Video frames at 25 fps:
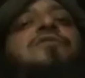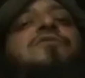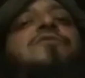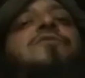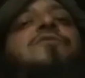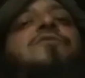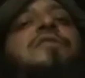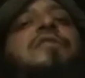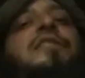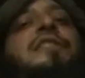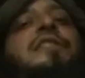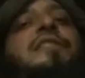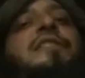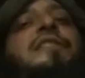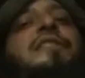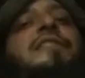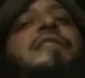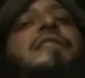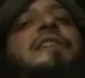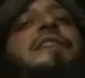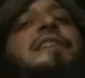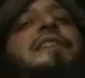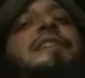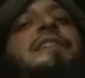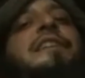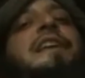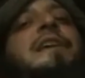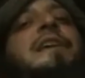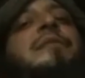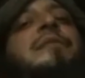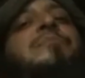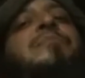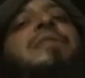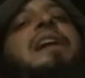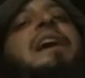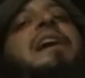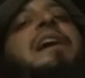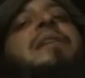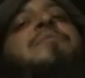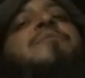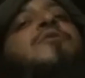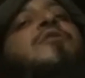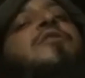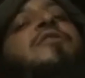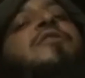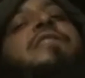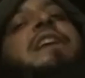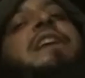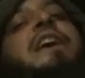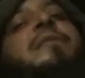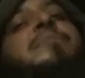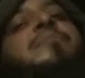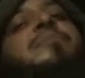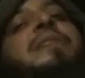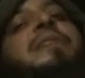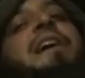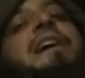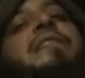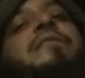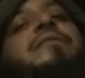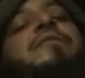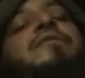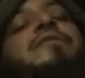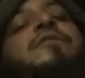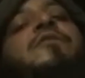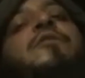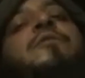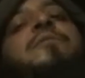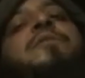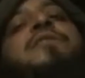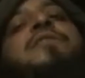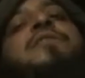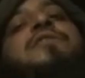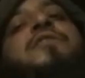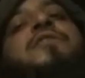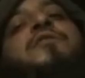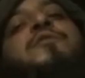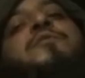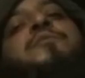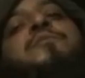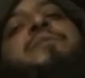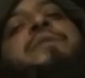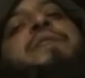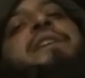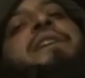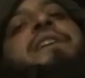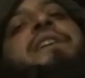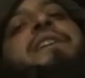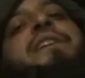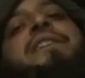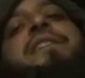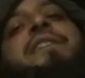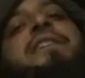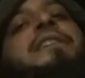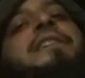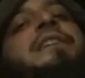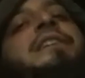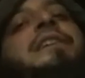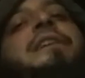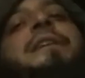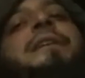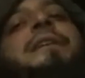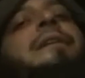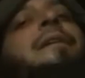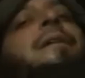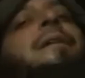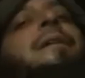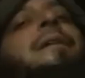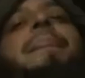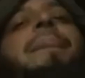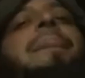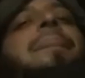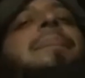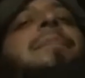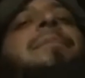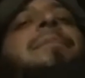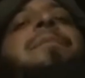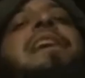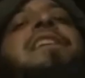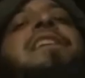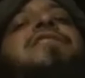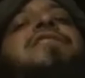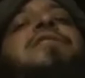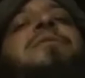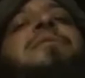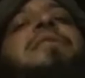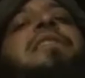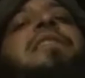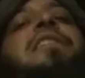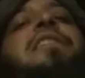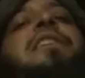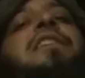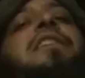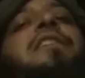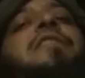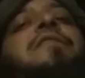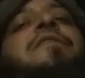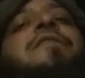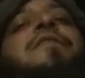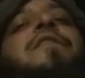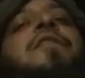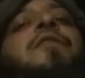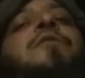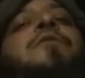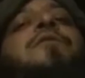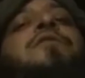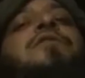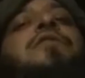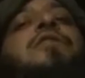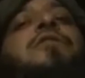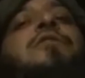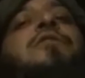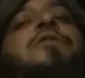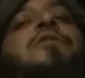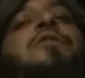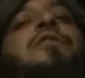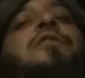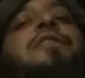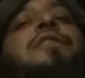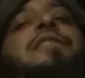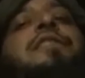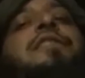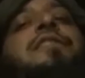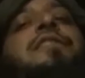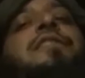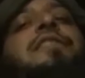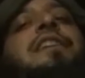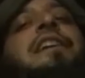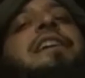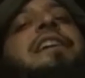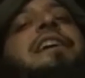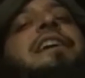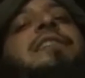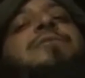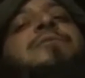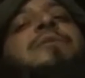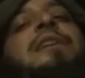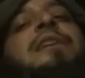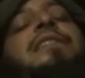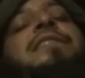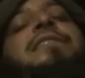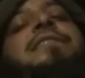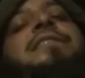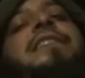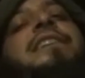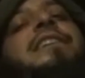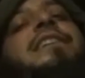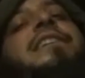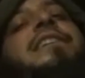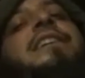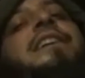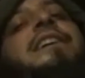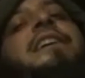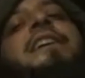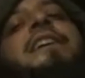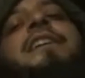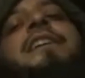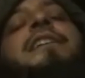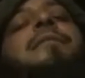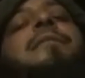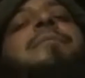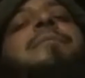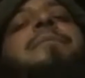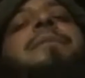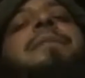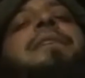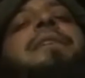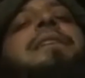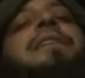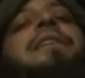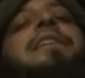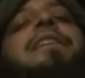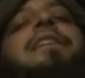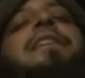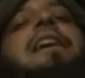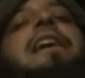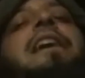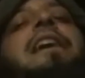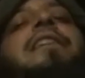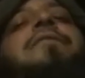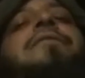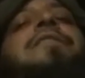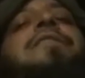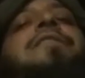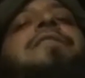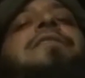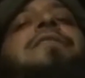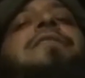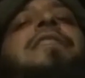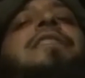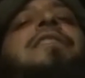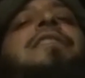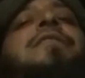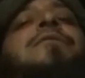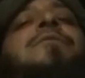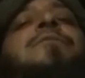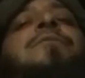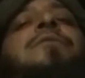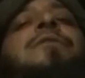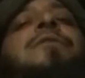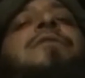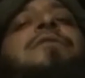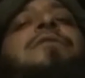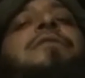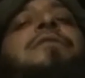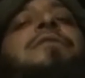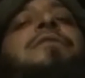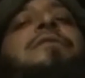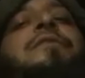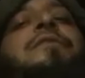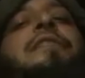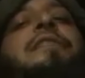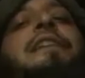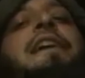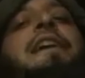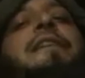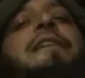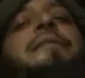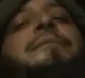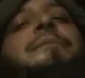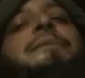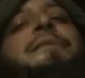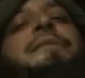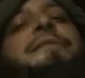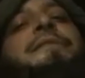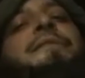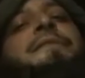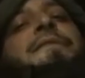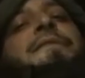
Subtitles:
you can. They platform is so big. They should be looking forward to all of this. Like, that's why I said, man, Kyrie said the world is flat, man.